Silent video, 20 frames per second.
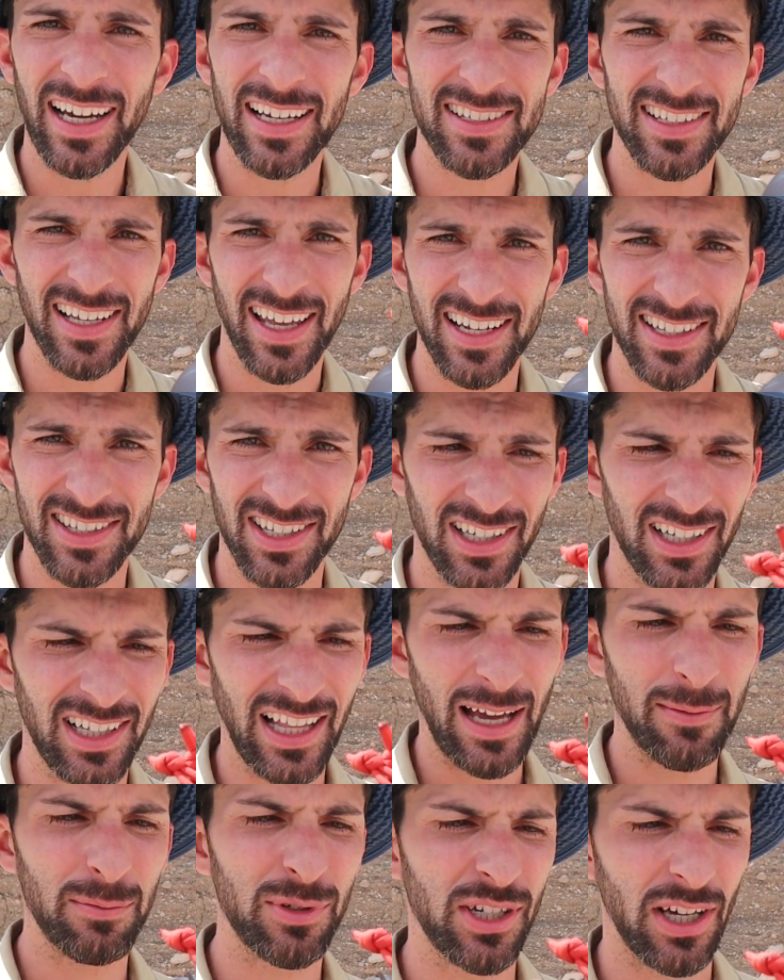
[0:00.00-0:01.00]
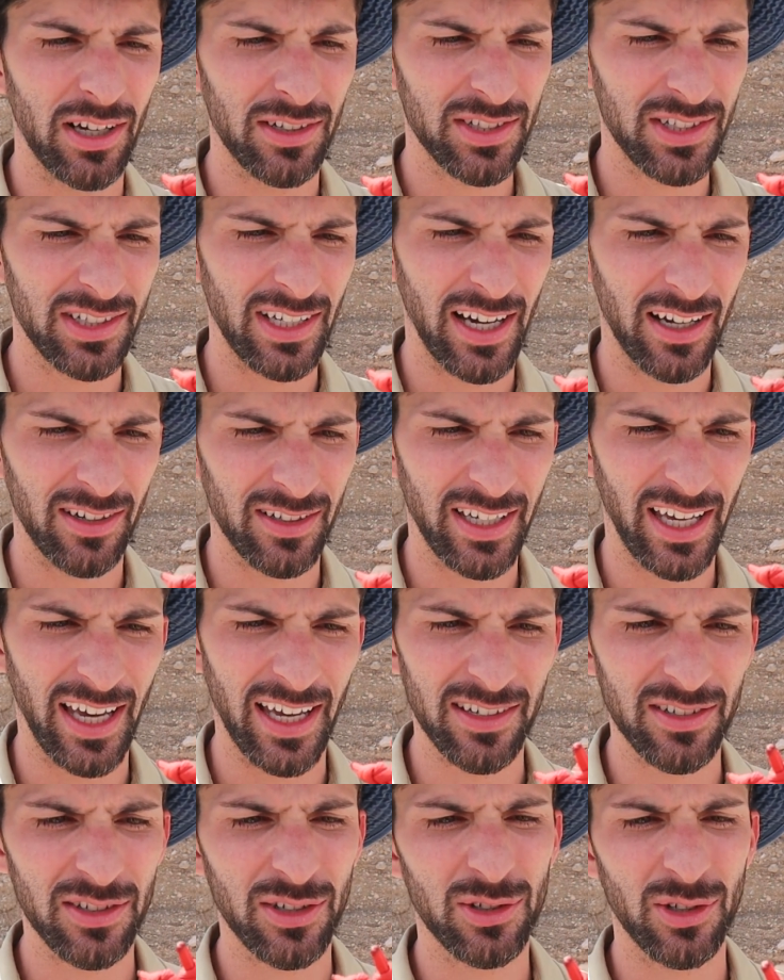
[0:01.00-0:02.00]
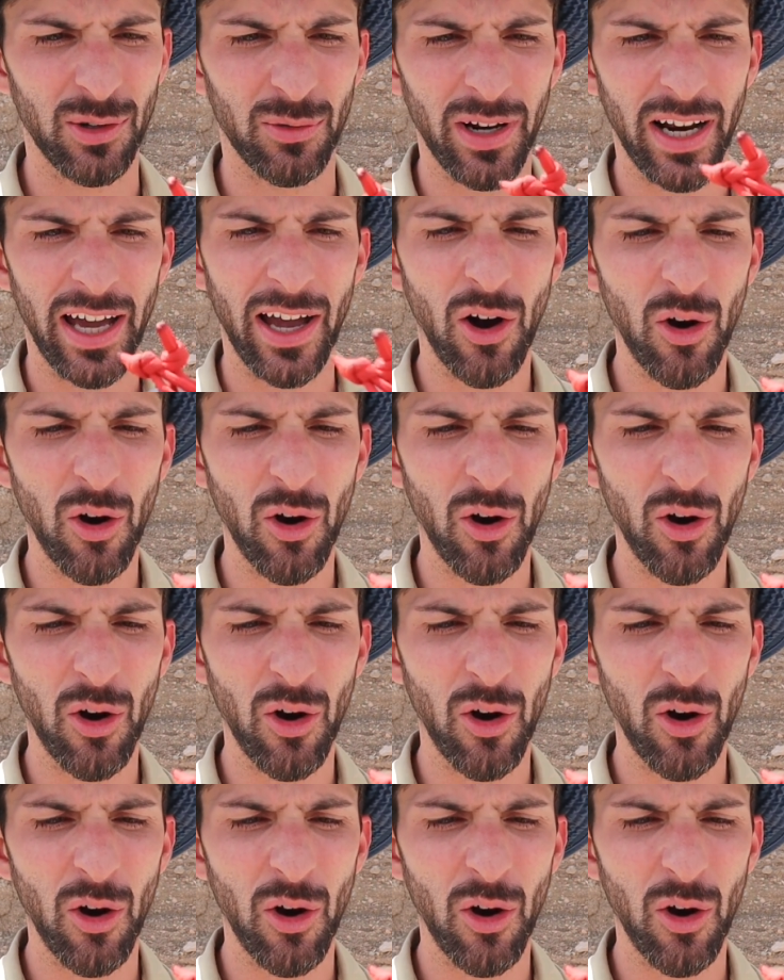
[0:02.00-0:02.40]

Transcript: I said, it's a clamshell style case, so when I